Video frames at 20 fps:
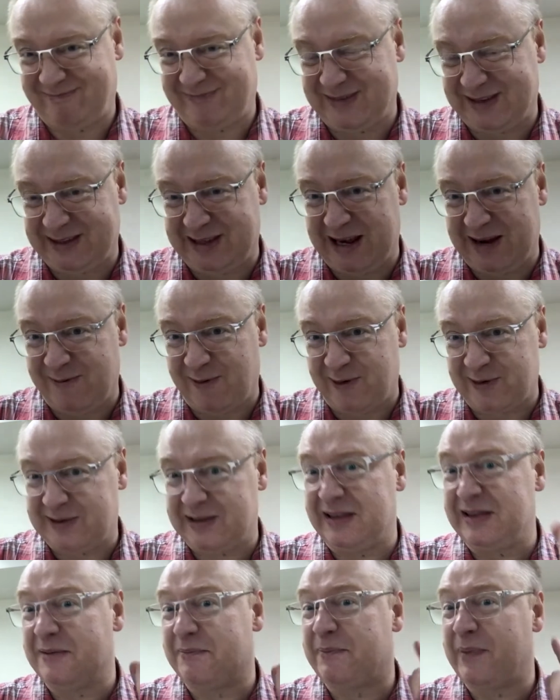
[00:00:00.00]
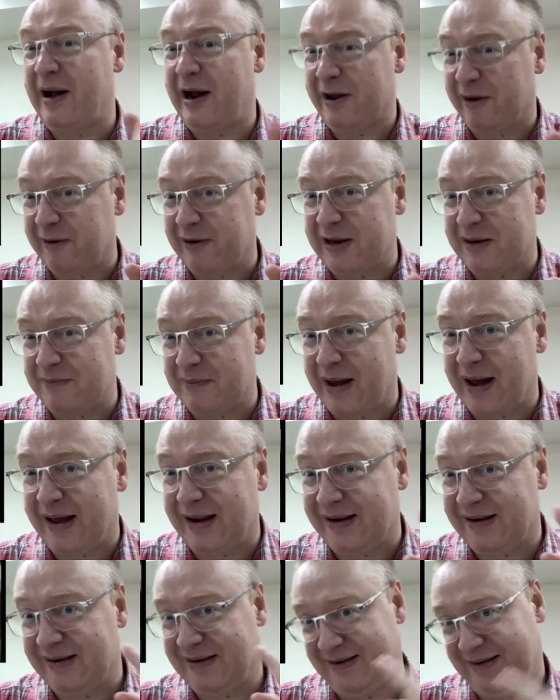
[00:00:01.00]
Steve Austin, the Bionic
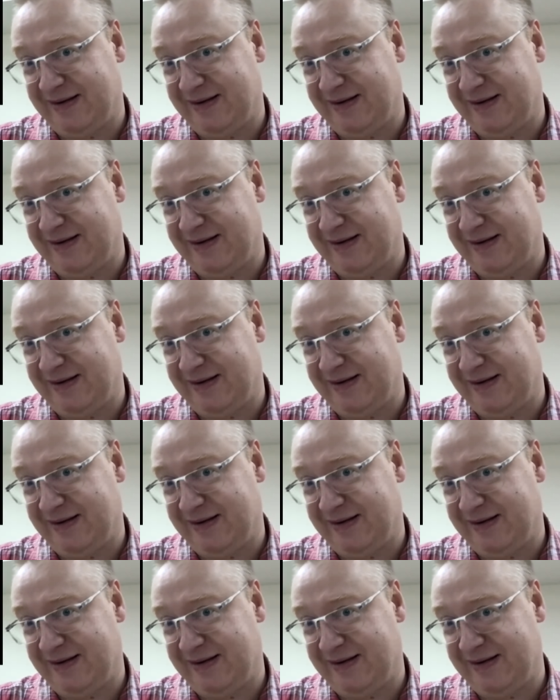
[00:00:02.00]
Man.